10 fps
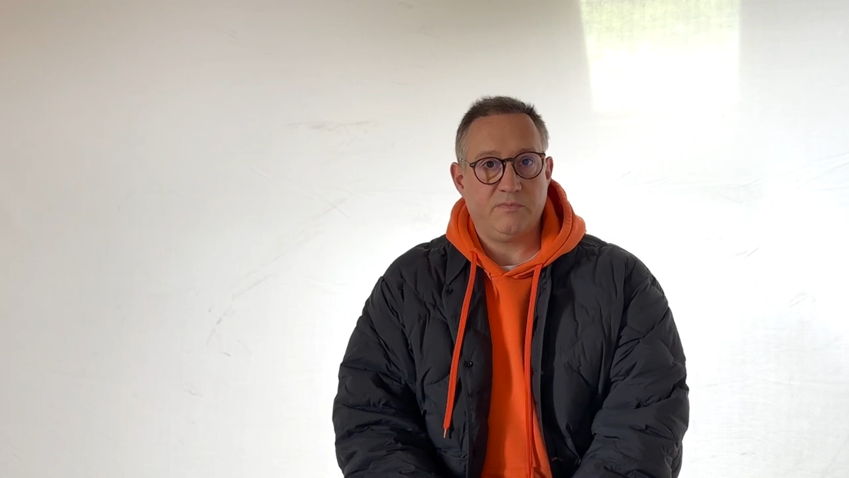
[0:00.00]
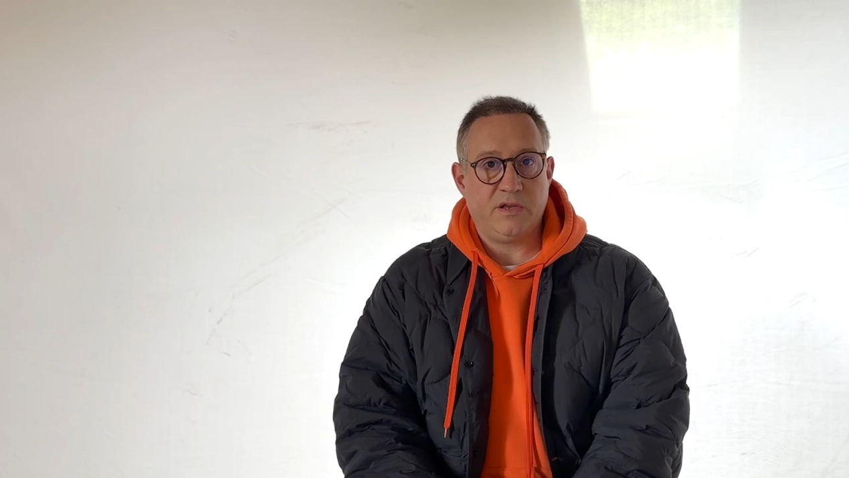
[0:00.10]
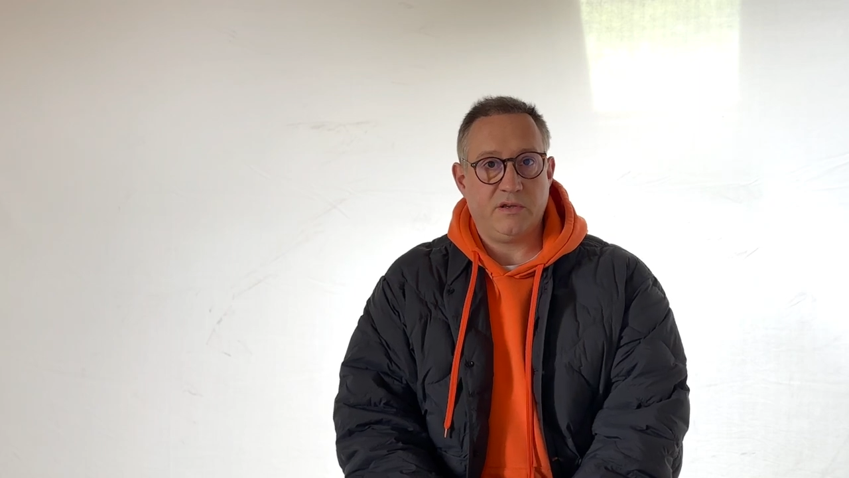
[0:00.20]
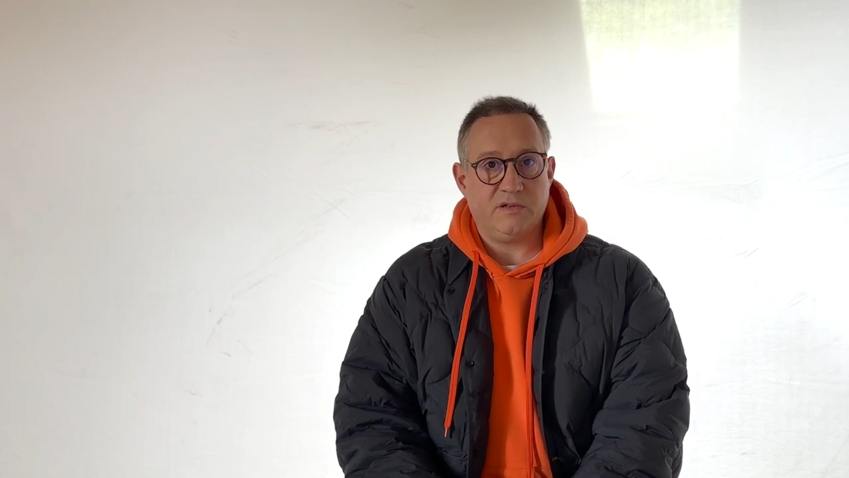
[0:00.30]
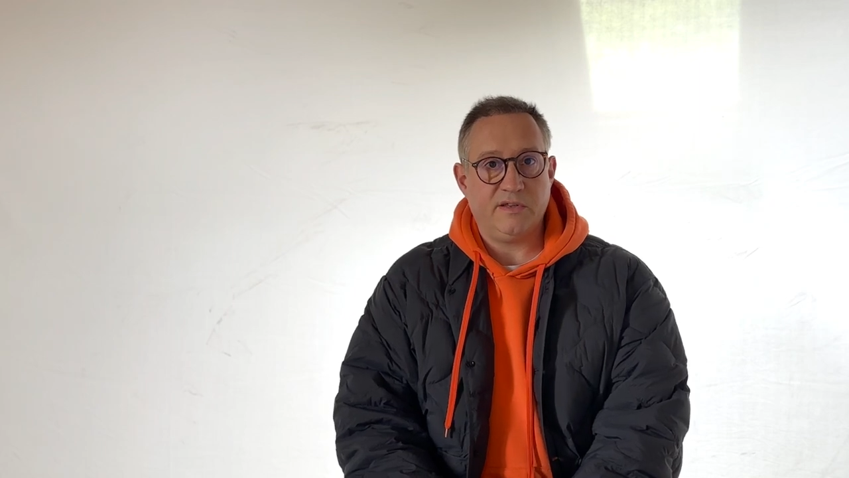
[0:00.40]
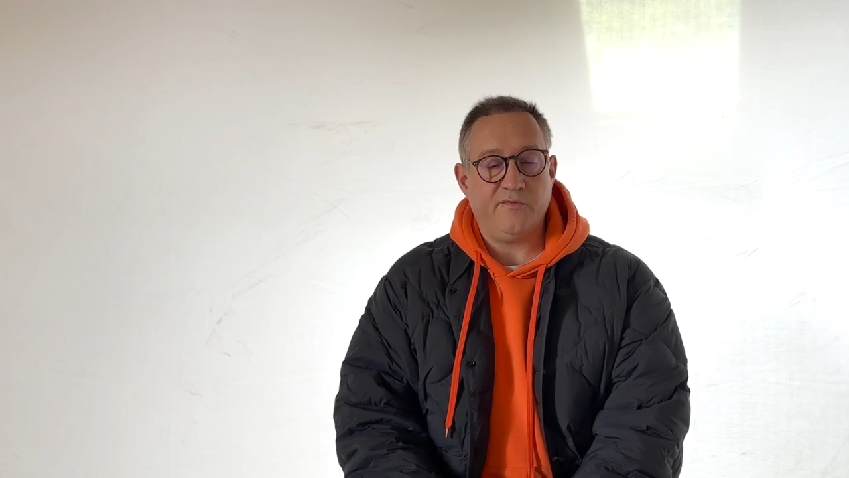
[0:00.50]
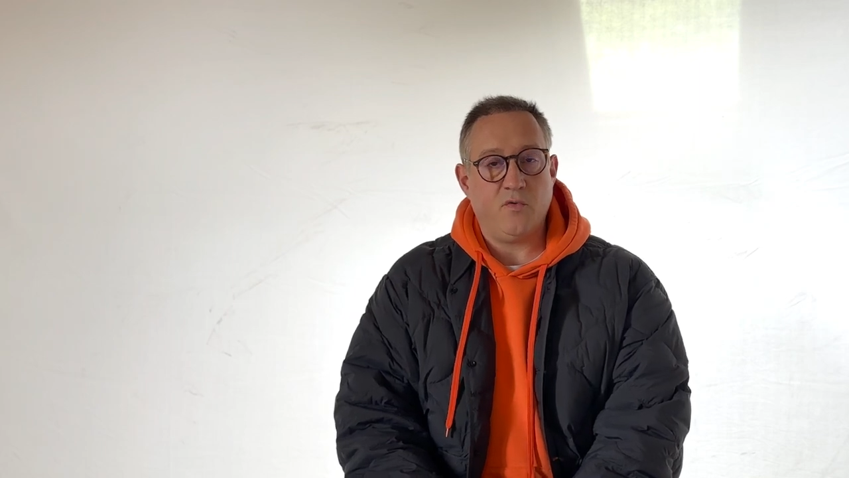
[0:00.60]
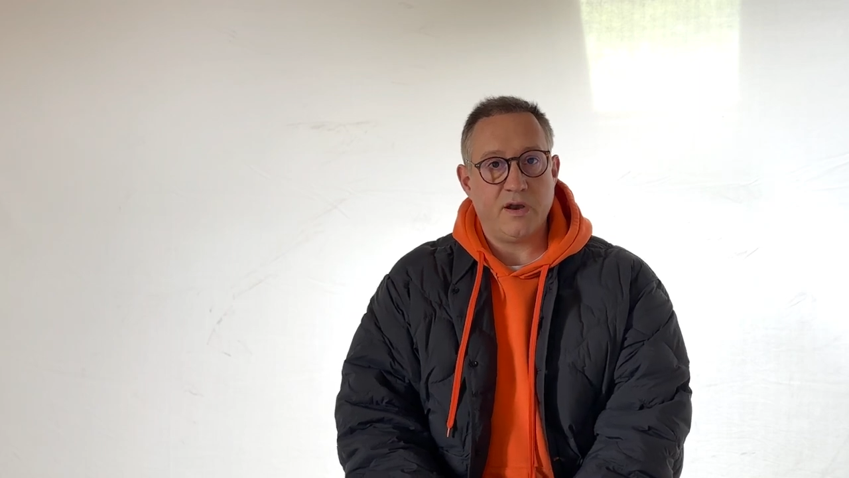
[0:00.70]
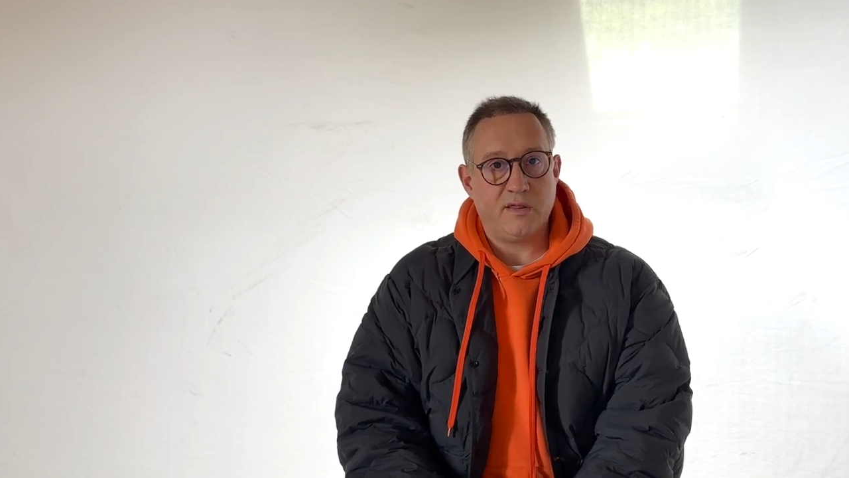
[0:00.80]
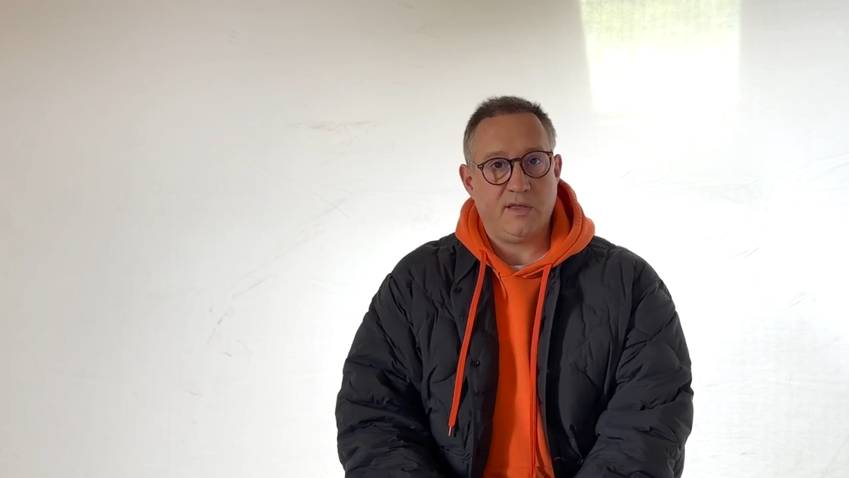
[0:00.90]
because if
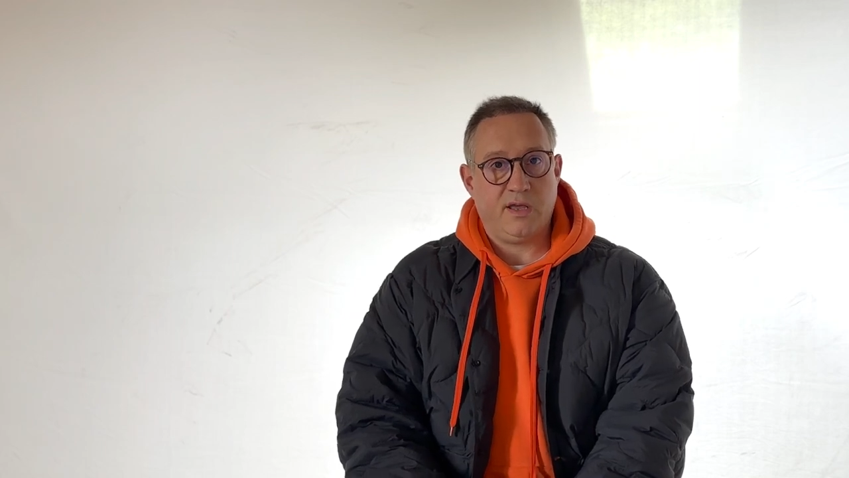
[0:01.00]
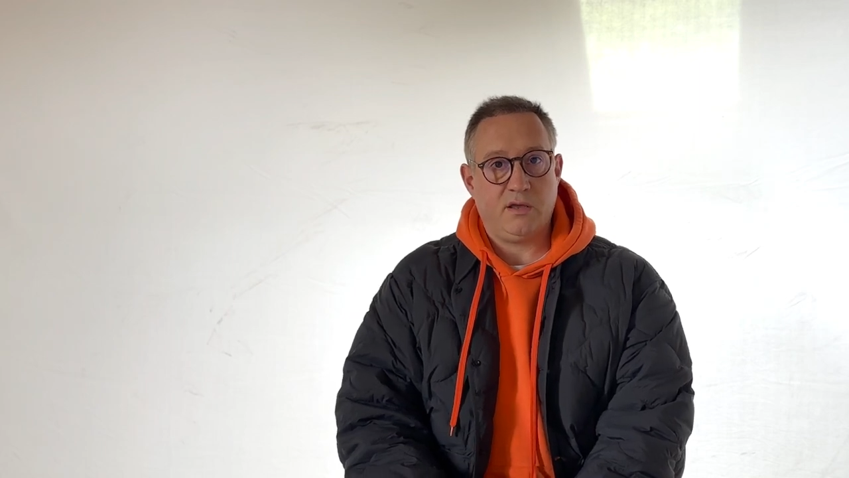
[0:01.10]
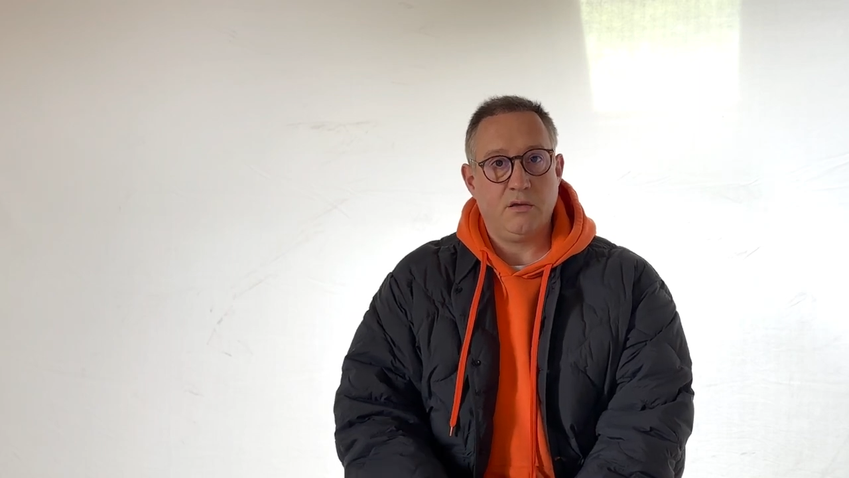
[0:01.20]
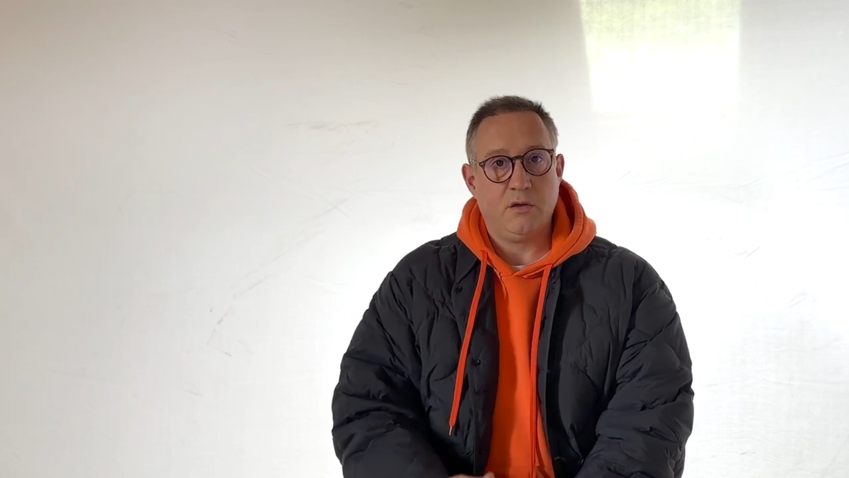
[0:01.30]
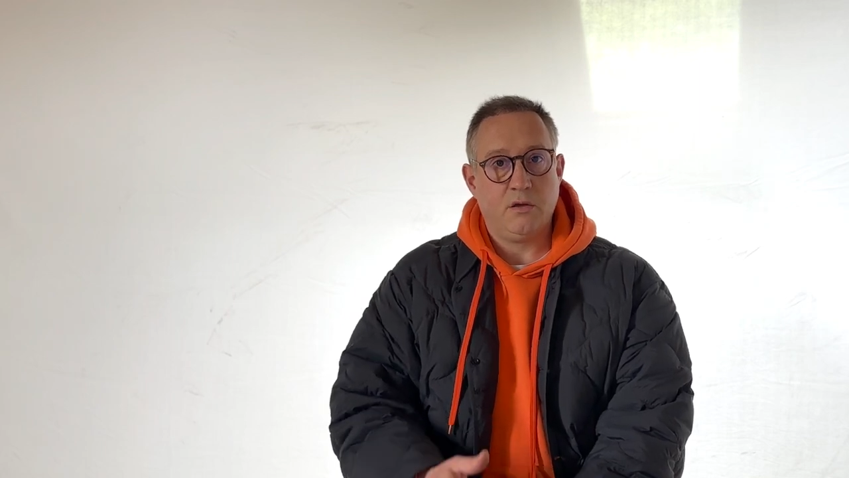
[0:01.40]
one thing